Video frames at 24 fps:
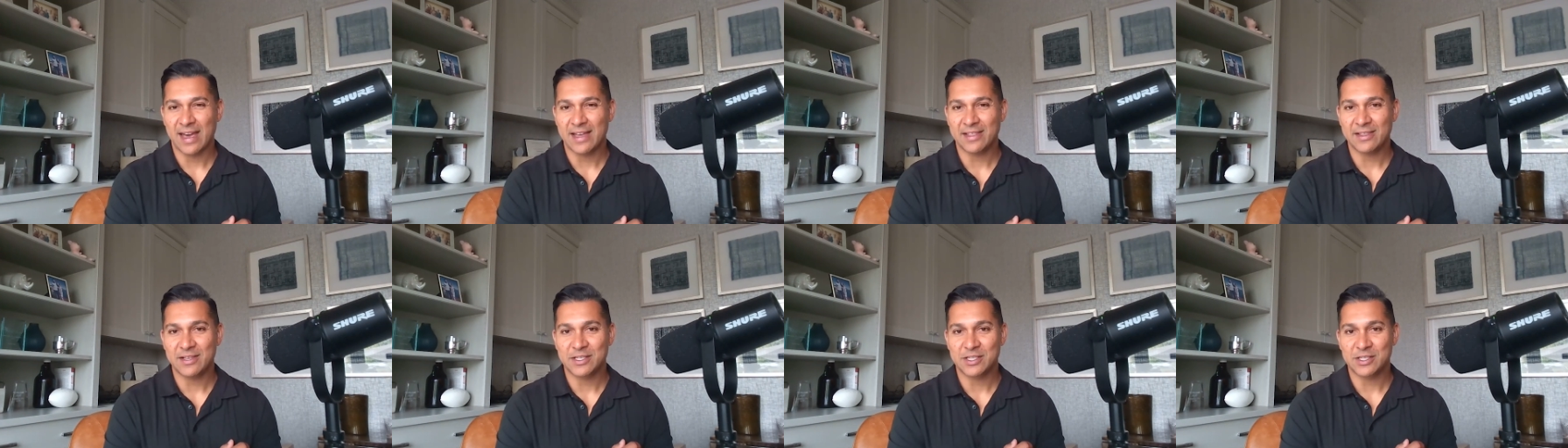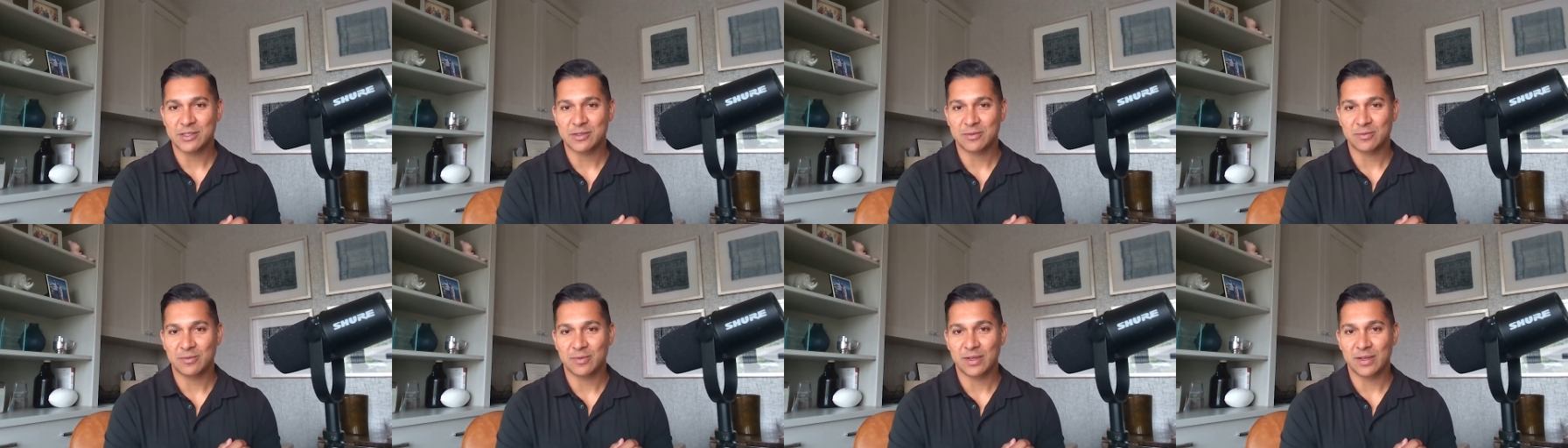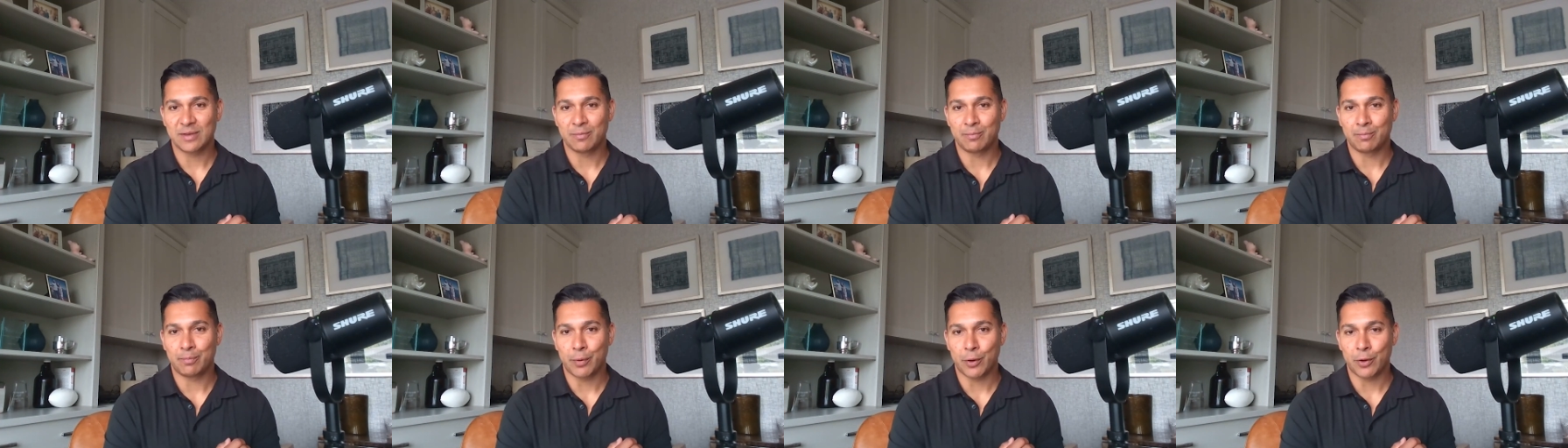had this
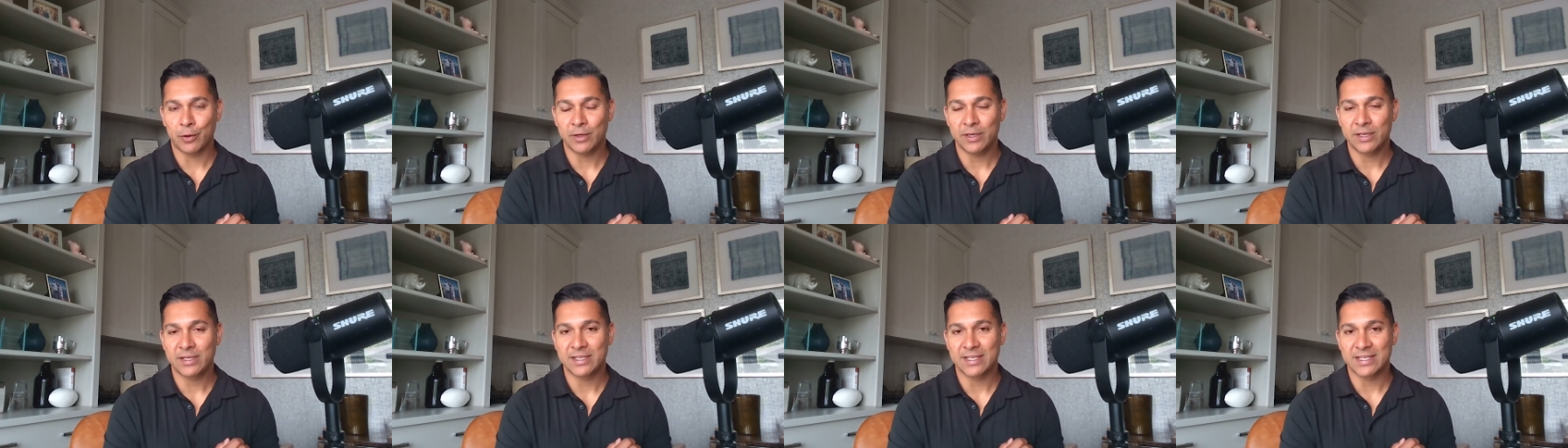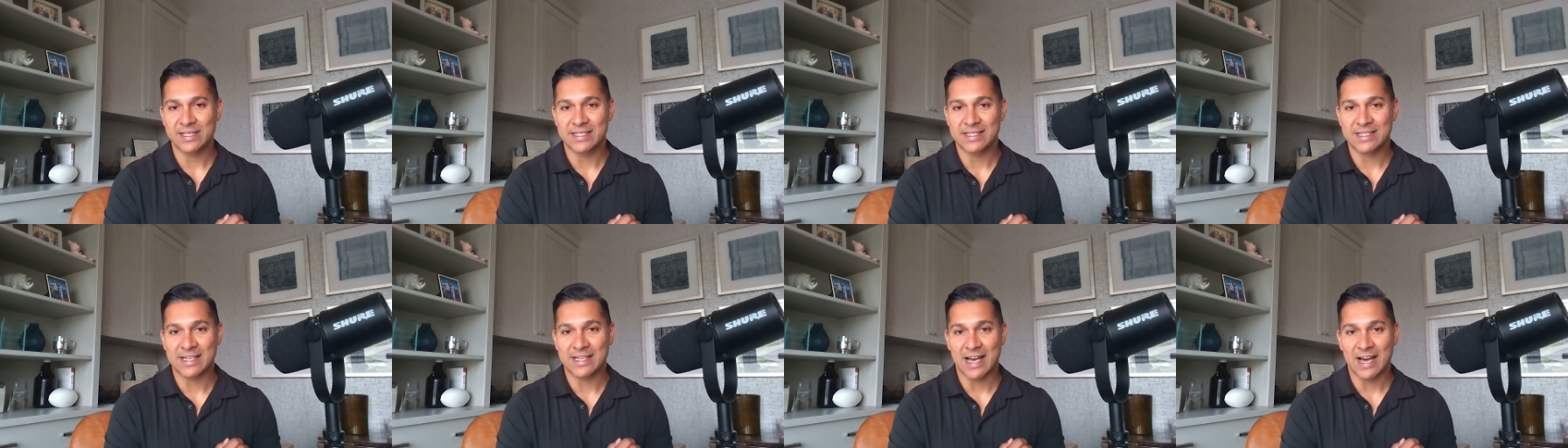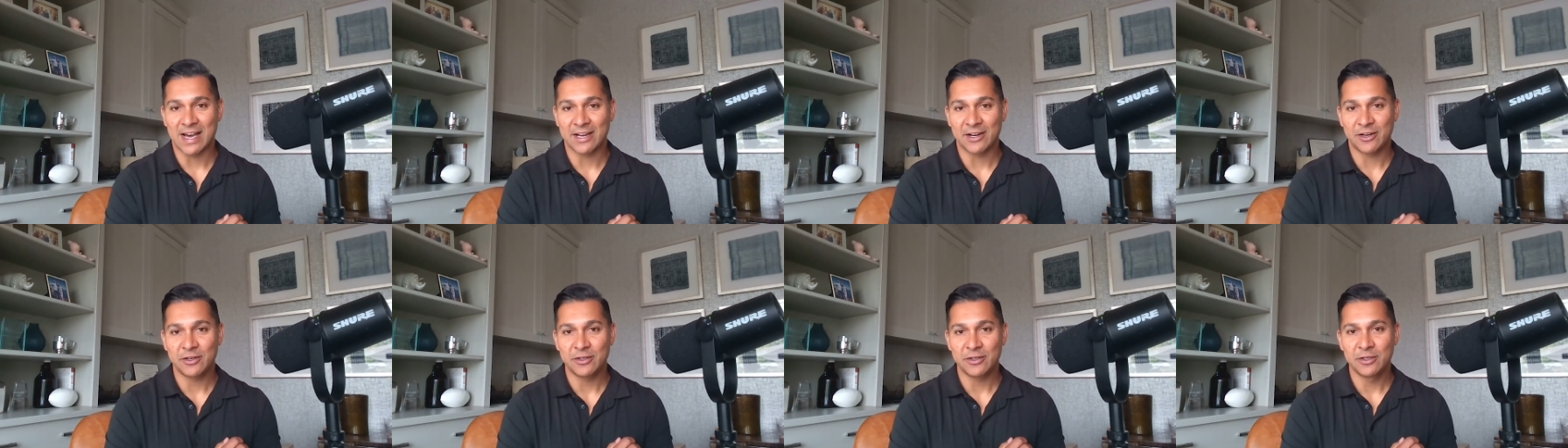burning
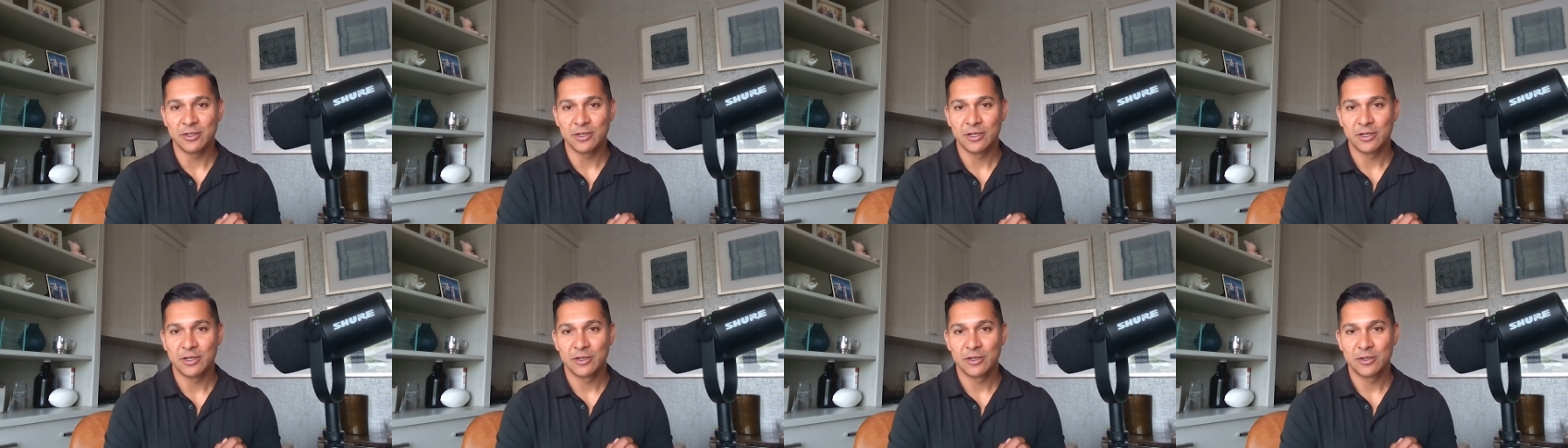desire